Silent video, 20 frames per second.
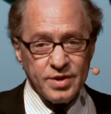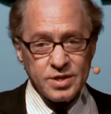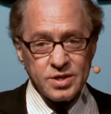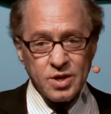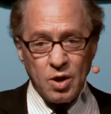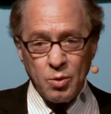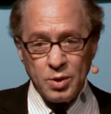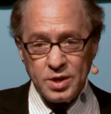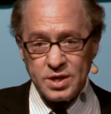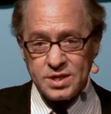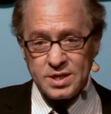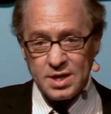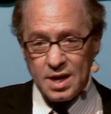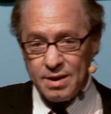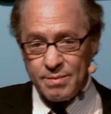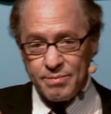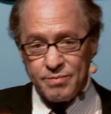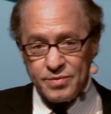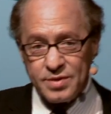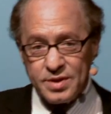there's always
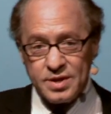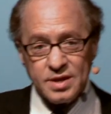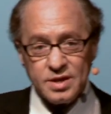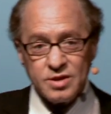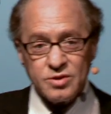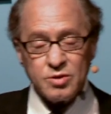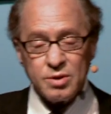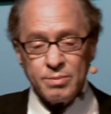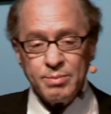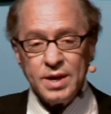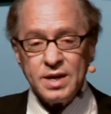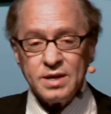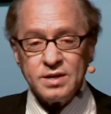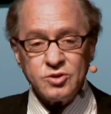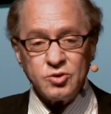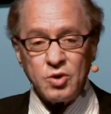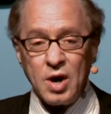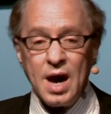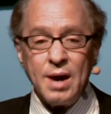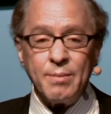some
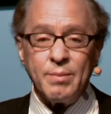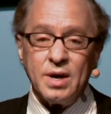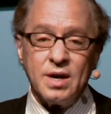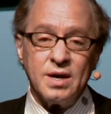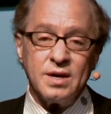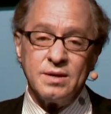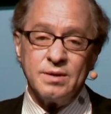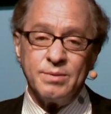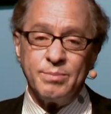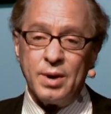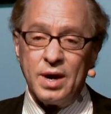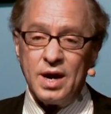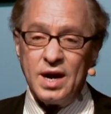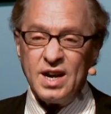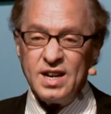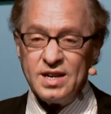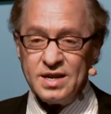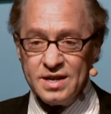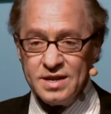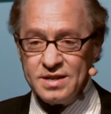drama
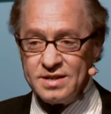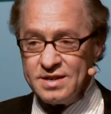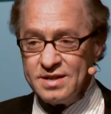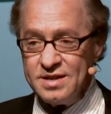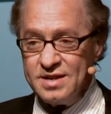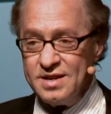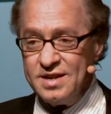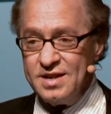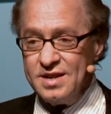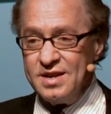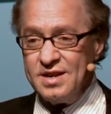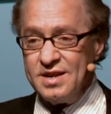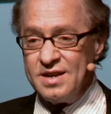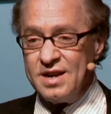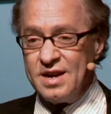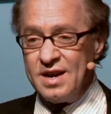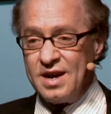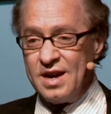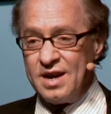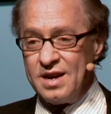behind it.
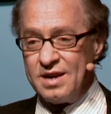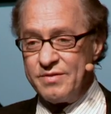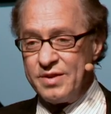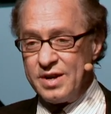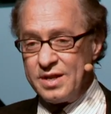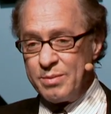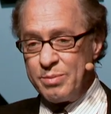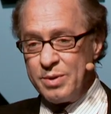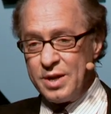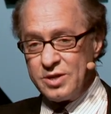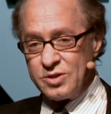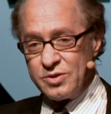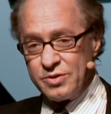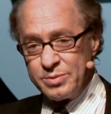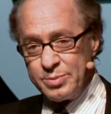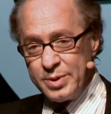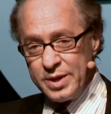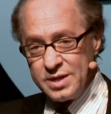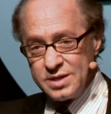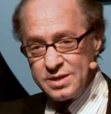I've had the pleasure
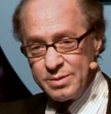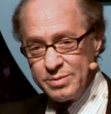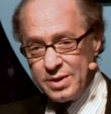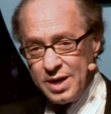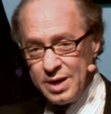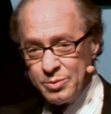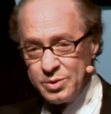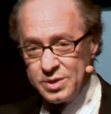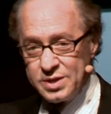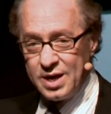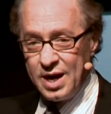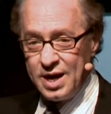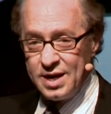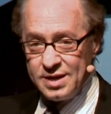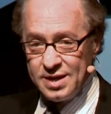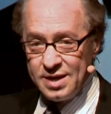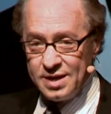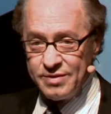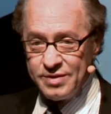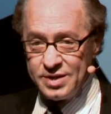of spending some time with
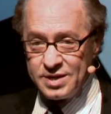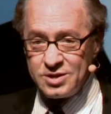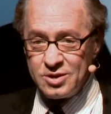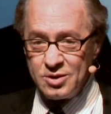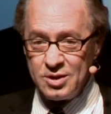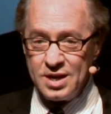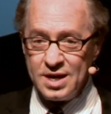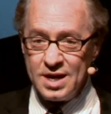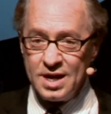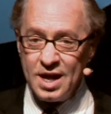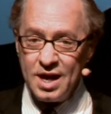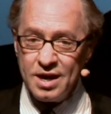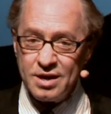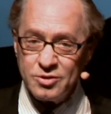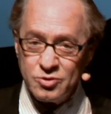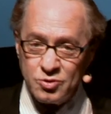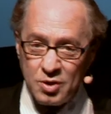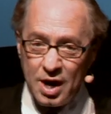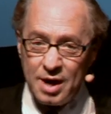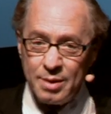Tanya, and there's certainly a lot
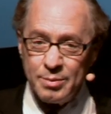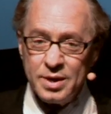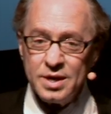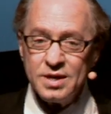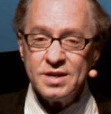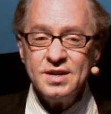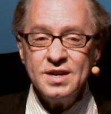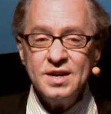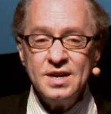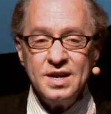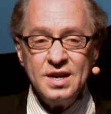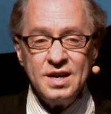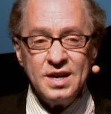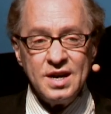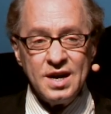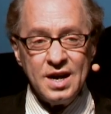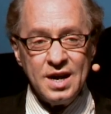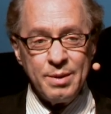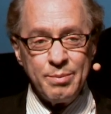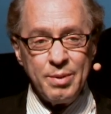of drama
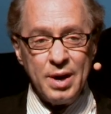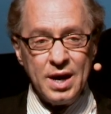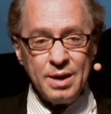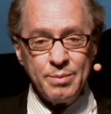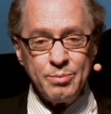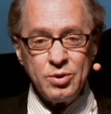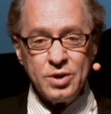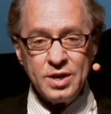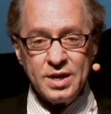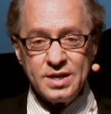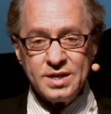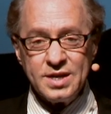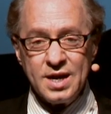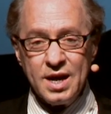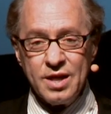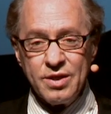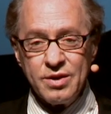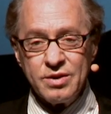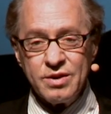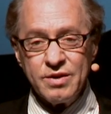behind putting
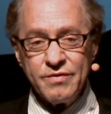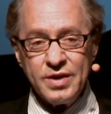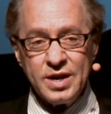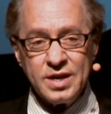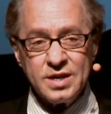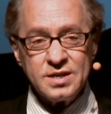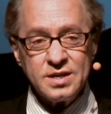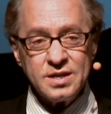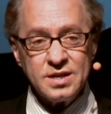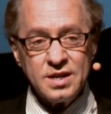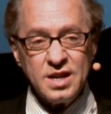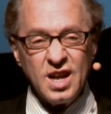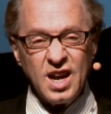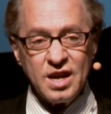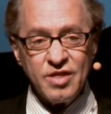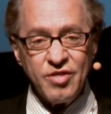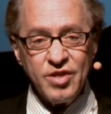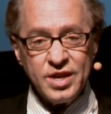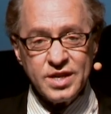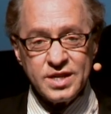together an event
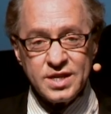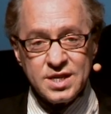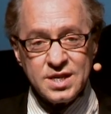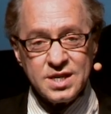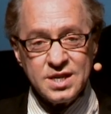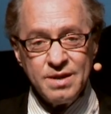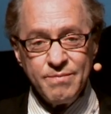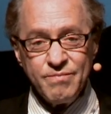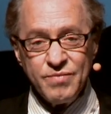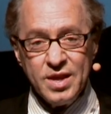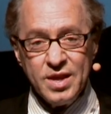like this.